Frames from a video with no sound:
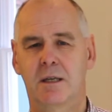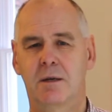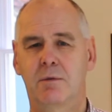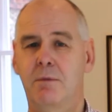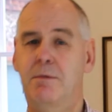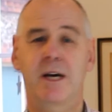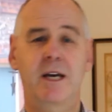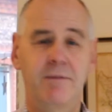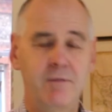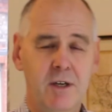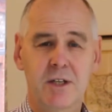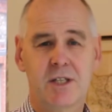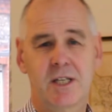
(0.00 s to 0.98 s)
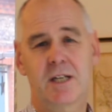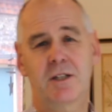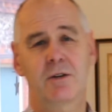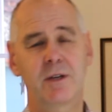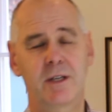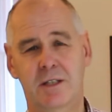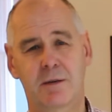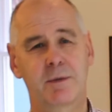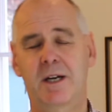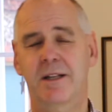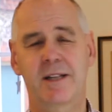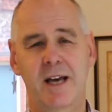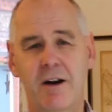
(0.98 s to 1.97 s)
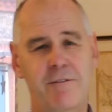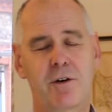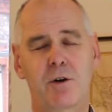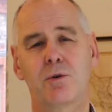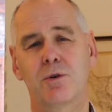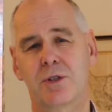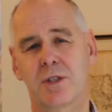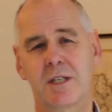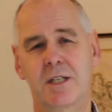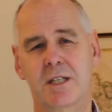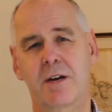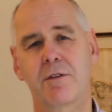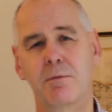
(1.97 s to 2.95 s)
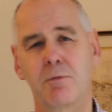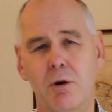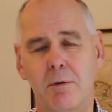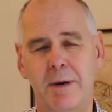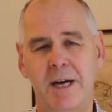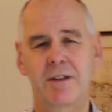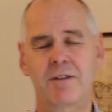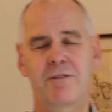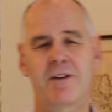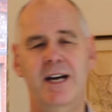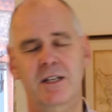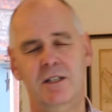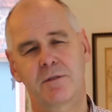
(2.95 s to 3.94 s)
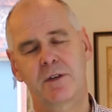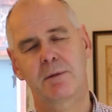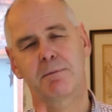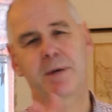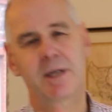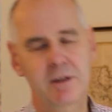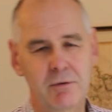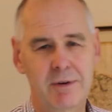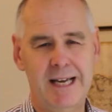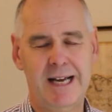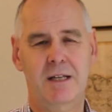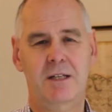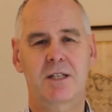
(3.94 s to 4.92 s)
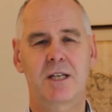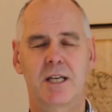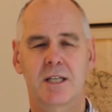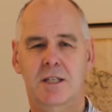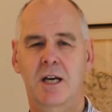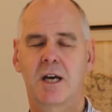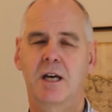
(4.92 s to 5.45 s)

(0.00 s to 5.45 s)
We might even consider doing something like the Alpha Course and discovering more about the facts of it. But the reality is,